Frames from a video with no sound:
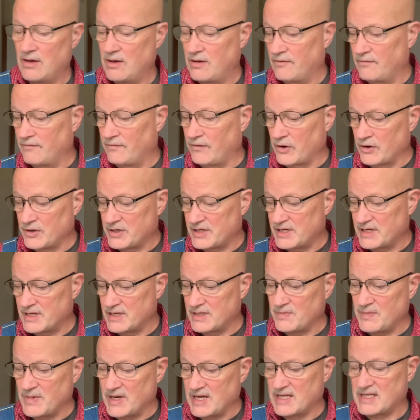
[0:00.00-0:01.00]

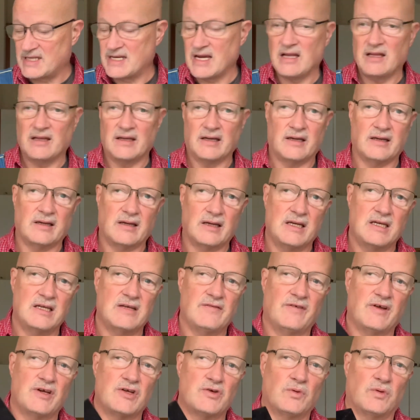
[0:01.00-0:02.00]
versus me selling
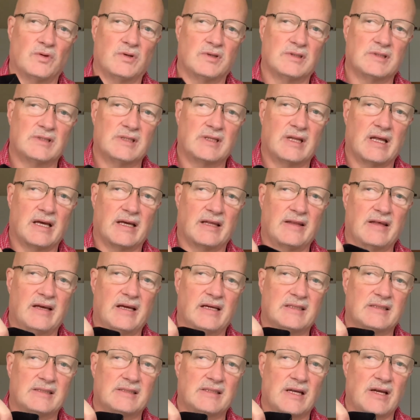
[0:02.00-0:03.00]
individuals like
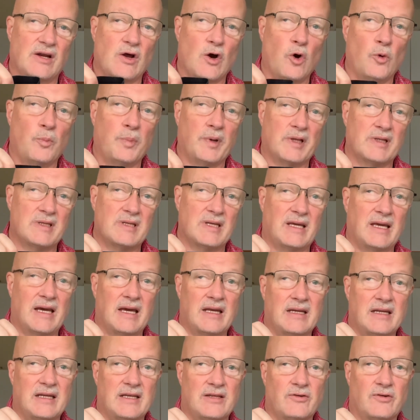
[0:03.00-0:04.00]
this and hoping to
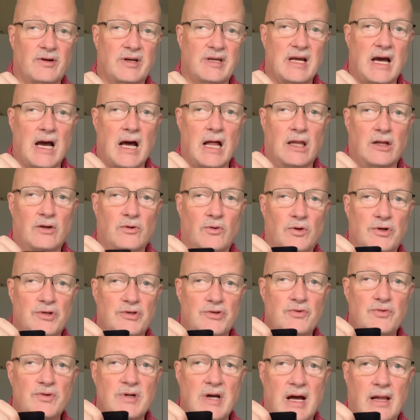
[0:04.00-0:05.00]
get either a dollar or
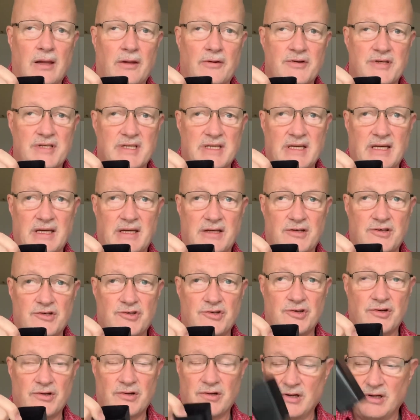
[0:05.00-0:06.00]
two dollars
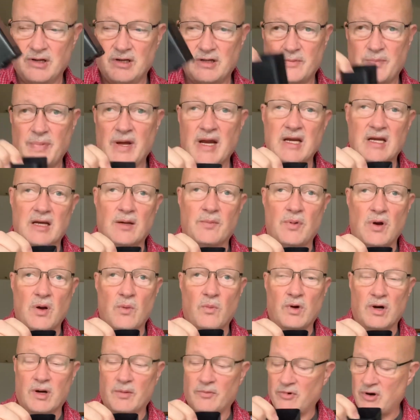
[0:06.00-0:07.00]
each, depending upon
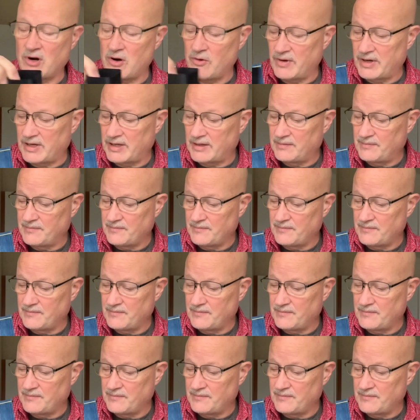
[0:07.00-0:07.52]
what I'm growing.